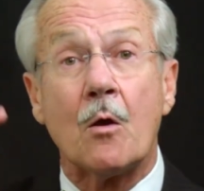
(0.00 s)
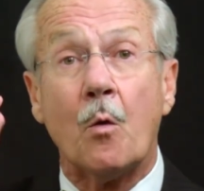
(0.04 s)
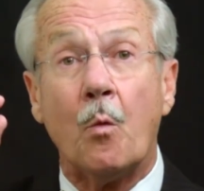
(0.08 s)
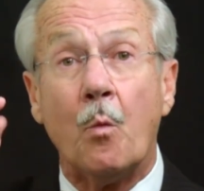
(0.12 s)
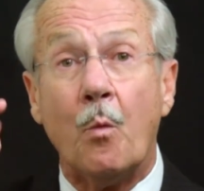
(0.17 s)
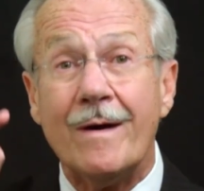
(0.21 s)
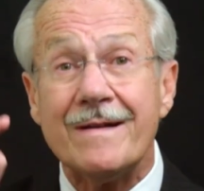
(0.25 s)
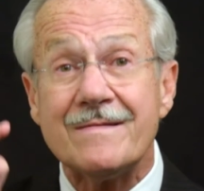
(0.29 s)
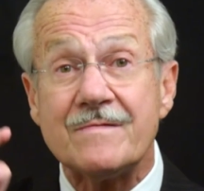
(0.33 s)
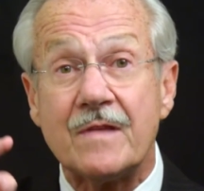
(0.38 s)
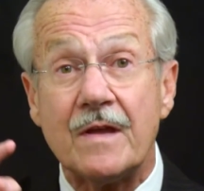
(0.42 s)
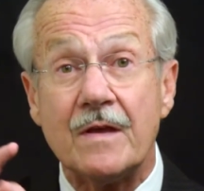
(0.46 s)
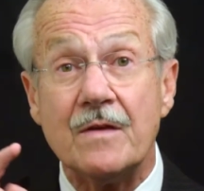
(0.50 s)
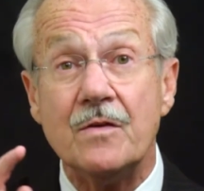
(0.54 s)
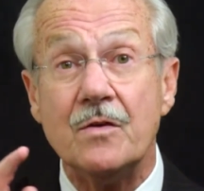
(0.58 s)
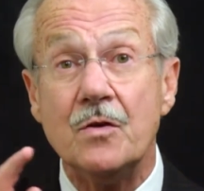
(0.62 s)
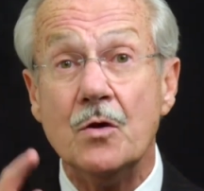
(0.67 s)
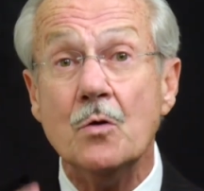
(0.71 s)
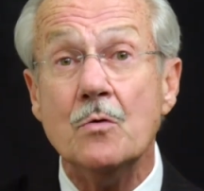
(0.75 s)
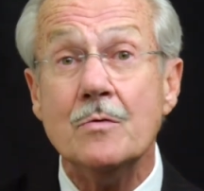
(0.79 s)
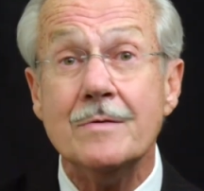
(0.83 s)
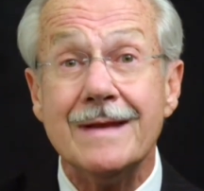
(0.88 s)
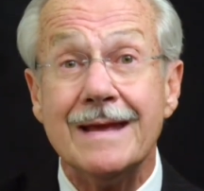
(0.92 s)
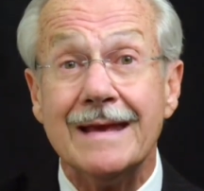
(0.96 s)
What do
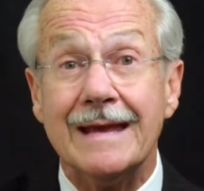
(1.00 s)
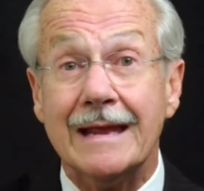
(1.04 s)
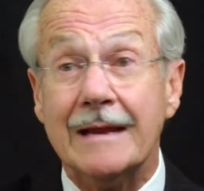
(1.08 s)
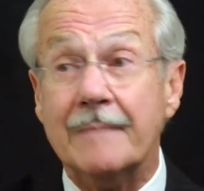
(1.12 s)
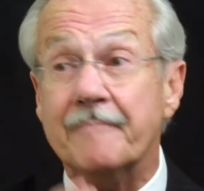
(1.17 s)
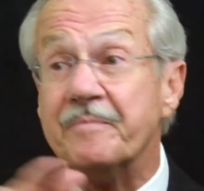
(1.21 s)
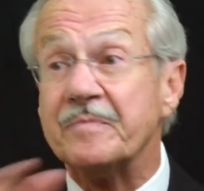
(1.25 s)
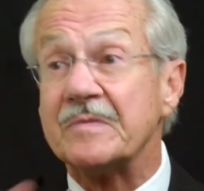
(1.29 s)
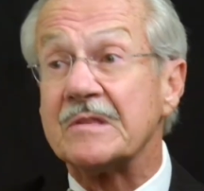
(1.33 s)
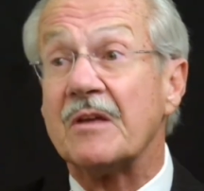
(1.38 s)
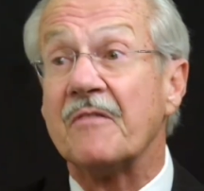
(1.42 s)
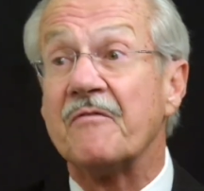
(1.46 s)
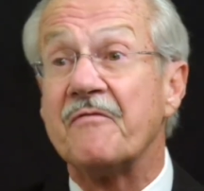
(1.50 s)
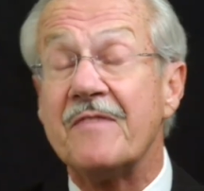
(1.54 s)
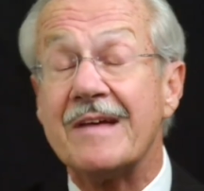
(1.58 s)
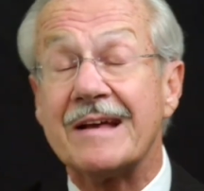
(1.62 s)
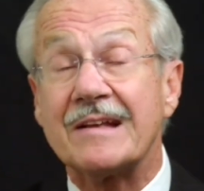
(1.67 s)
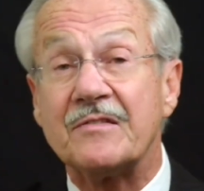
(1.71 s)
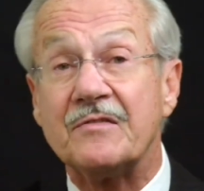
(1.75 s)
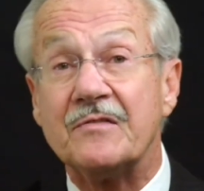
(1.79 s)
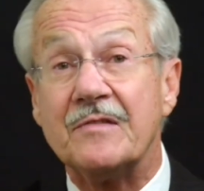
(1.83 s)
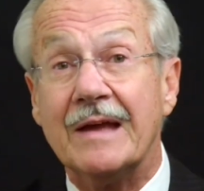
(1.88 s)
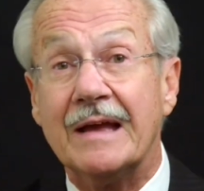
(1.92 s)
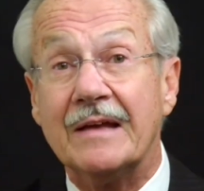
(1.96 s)
you need to
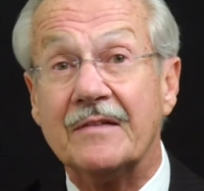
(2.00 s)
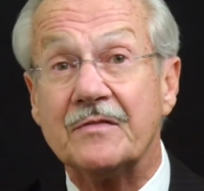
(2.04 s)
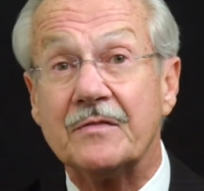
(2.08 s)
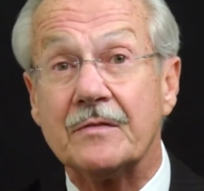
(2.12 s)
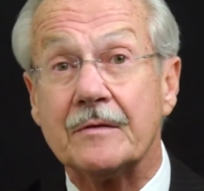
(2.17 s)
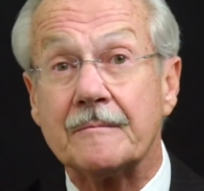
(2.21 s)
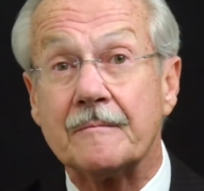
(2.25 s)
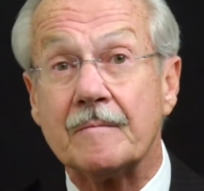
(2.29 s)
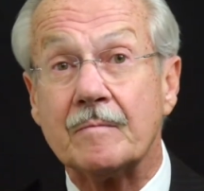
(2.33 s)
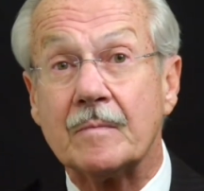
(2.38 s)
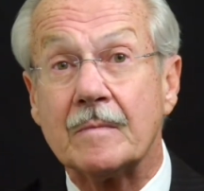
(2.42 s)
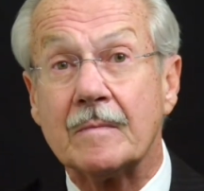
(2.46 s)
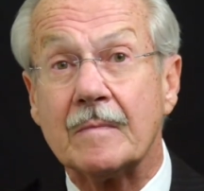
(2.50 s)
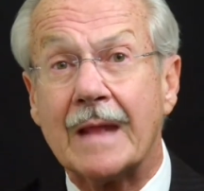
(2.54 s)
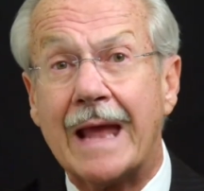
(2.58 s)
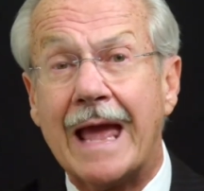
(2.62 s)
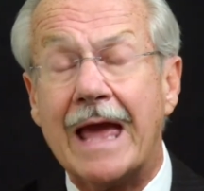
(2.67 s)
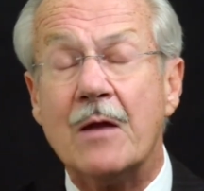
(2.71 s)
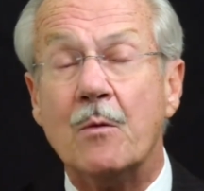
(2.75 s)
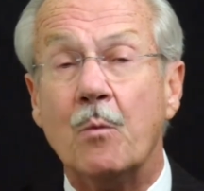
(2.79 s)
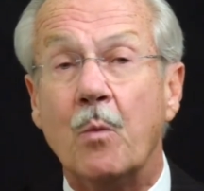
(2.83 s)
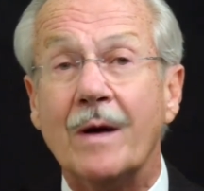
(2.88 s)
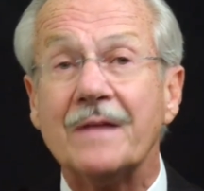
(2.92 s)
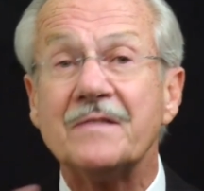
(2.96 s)
fix this?
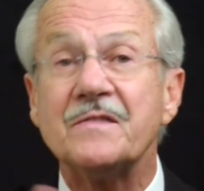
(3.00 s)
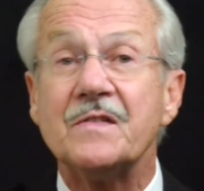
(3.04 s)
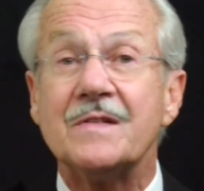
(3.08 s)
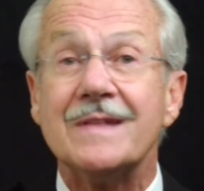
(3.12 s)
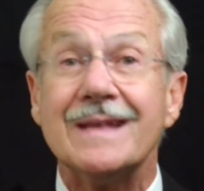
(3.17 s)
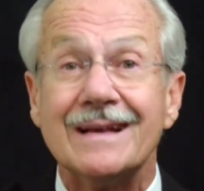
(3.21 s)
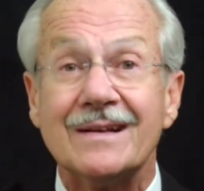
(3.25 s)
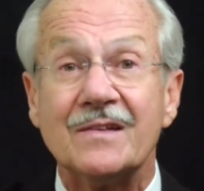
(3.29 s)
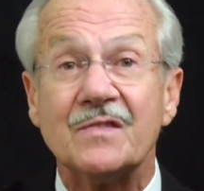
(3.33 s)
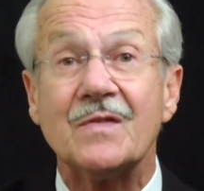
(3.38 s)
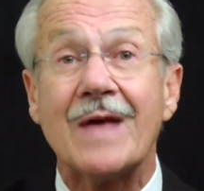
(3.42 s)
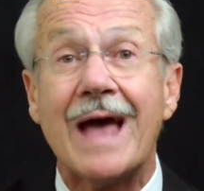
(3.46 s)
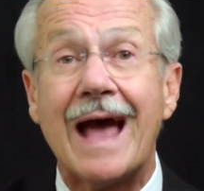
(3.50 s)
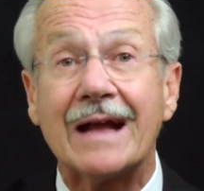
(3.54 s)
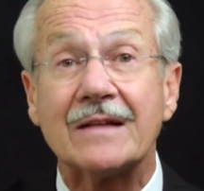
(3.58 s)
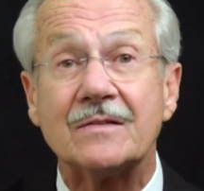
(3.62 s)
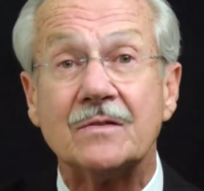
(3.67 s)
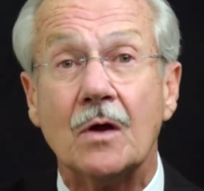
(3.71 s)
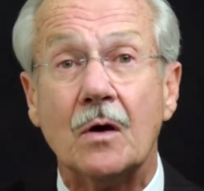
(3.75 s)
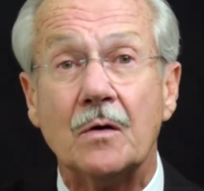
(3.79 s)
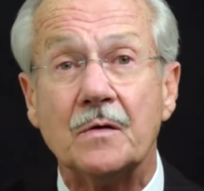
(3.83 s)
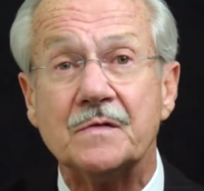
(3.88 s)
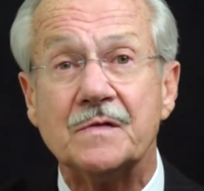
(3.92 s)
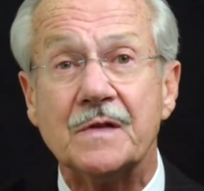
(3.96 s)
And what's the exact
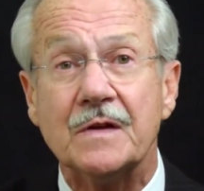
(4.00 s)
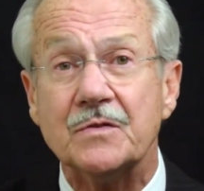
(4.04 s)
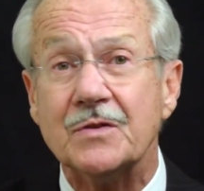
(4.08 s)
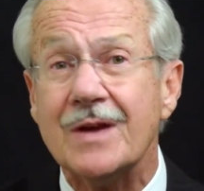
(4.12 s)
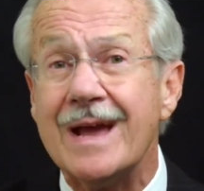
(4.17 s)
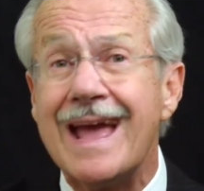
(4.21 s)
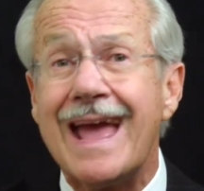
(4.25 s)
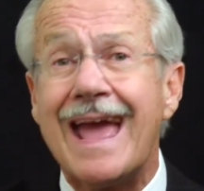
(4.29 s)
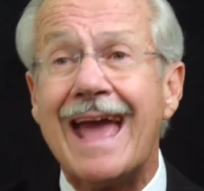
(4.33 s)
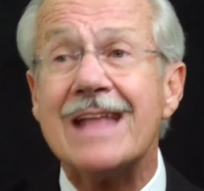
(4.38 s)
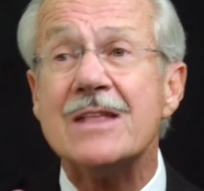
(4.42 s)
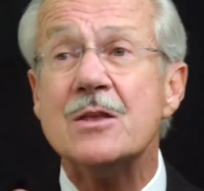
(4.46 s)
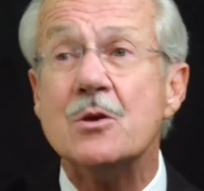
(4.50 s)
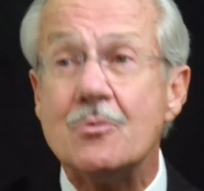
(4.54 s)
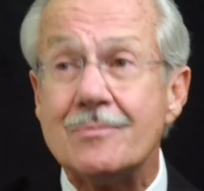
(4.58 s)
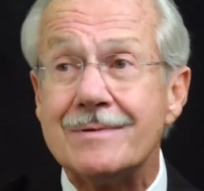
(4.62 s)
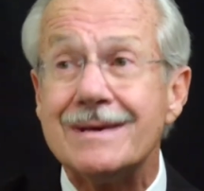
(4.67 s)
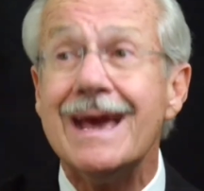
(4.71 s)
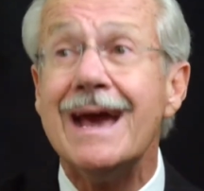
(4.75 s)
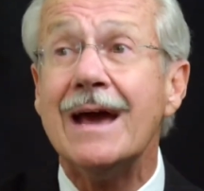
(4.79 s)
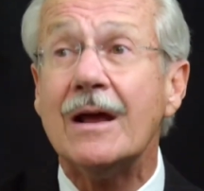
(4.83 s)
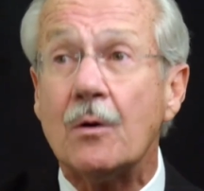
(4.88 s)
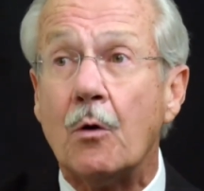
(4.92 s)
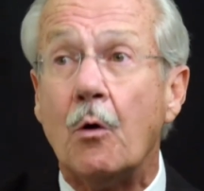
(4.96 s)
dosage? And you
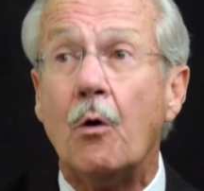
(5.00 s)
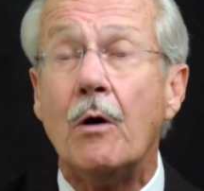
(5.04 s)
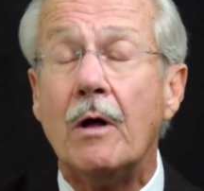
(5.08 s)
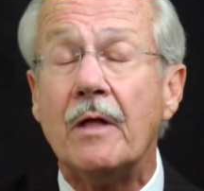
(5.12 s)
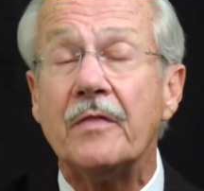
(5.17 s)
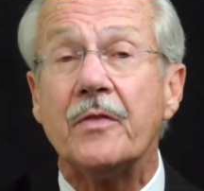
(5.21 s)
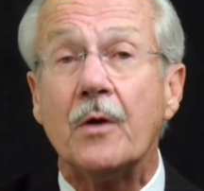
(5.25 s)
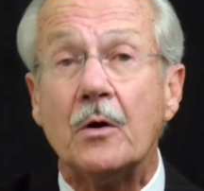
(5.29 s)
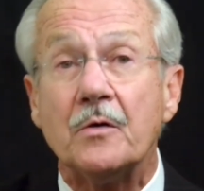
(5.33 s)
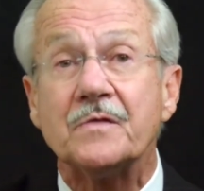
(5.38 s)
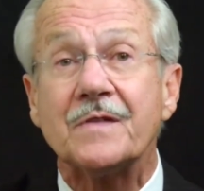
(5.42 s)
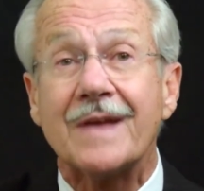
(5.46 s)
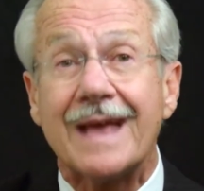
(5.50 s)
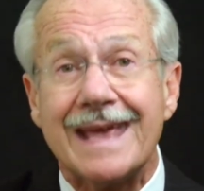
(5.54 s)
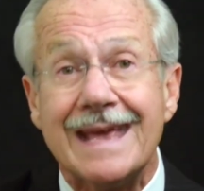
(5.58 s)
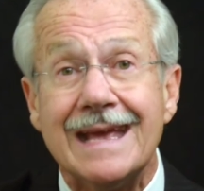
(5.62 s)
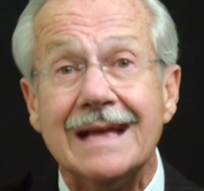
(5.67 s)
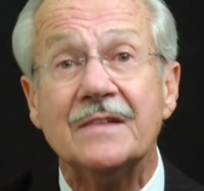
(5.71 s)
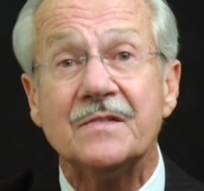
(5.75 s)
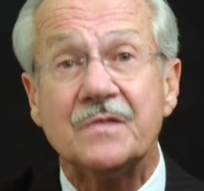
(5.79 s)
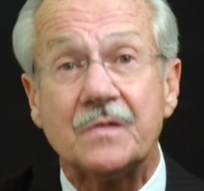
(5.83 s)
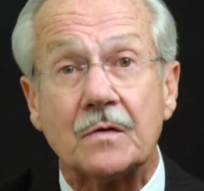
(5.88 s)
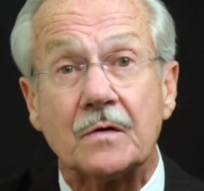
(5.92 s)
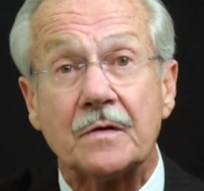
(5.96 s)
get all those
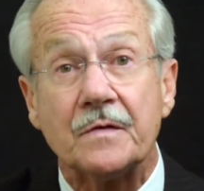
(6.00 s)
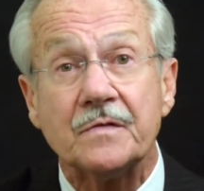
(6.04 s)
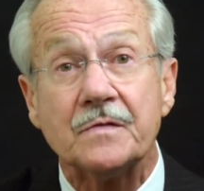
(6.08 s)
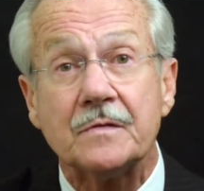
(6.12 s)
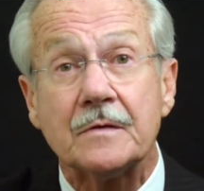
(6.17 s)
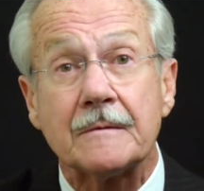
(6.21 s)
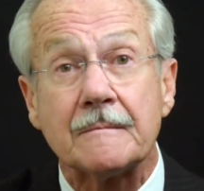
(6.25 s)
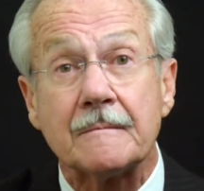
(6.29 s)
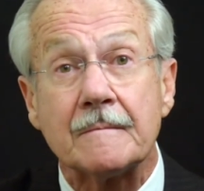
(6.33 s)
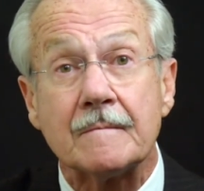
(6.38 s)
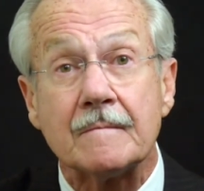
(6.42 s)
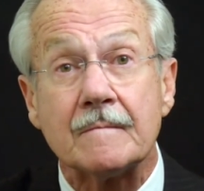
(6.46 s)
answers